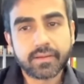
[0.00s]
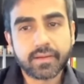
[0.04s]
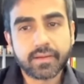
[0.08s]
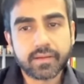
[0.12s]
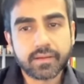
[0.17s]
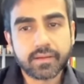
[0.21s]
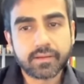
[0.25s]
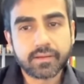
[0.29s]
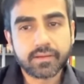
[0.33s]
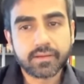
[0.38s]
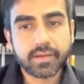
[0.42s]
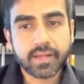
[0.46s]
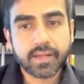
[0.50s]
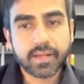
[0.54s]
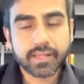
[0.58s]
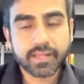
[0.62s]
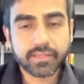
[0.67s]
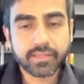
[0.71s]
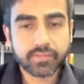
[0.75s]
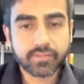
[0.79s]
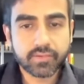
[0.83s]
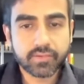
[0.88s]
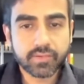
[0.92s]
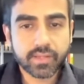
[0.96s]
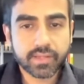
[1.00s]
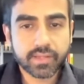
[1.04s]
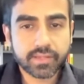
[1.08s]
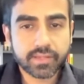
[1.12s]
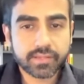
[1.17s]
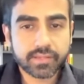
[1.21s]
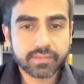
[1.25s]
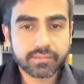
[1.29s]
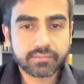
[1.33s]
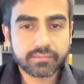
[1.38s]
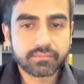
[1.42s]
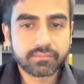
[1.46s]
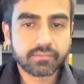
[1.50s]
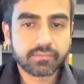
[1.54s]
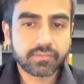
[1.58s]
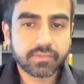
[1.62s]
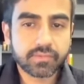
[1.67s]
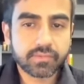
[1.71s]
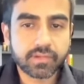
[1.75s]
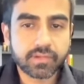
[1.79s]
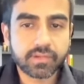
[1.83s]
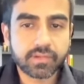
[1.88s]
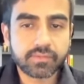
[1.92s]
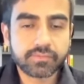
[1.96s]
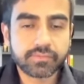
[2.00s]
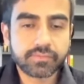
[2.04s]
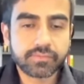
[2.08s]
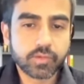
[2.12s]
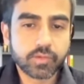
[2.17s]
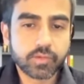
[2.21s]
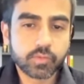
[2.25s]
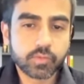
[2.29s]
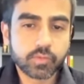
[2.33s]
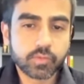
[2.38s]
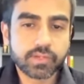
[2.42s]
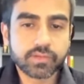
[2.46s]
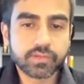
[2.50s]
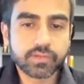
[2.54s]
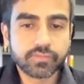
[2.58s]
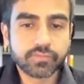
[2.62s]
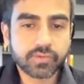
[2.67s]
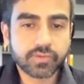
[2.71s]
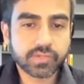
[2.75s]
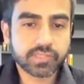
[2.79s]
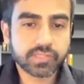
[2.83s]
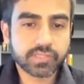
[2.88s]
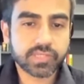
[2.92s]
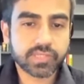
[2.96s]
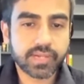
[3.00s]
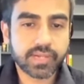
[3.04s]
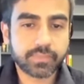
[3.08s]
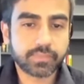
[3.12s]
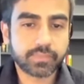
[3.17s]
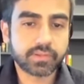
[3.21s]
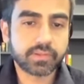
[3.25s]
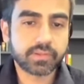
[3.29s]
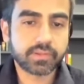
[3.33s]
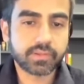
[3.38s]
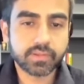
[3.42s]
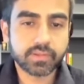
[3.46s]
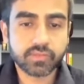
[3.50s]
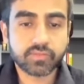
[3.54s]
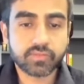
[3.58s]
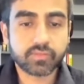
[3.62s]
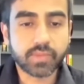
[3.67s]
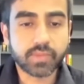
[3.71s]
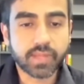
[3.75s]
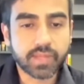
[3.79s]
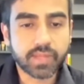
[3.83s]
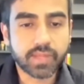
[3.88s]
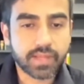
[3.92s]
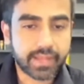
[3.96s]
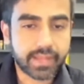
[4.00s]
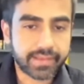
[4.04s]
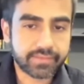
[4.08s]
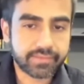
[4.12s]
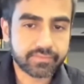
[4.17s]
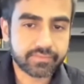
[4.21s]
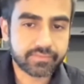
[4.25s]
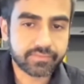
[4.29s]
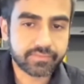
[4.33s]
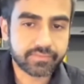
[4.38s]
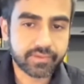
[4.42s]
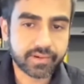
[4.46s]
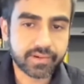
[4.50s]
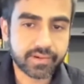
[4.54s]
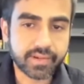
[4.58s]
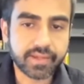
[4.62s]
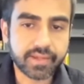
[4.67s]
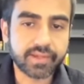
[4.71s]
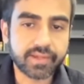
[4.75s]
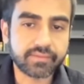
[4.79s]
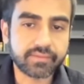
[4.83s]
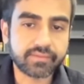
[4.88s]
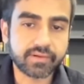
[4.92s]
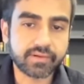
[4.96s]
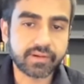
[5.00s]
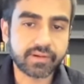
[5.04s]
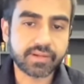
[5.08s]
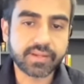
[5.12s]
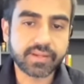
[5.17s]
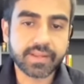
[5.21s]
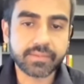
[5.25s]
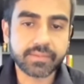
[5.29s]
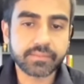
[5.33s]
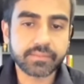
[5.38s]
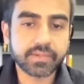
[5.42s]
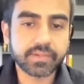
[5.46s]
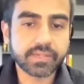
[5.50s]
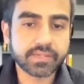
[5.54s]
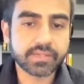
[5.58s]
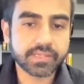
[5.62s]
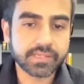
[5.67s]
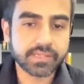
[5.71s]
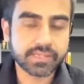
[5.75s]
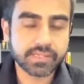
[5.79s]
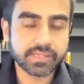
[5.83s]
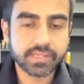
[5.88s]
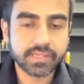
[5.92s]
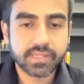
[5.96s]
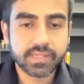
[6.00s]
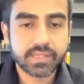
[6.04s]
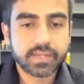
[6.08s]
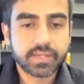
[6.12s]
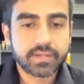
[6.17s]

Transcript: I'll give you like a few different chapters of my life where I have attempted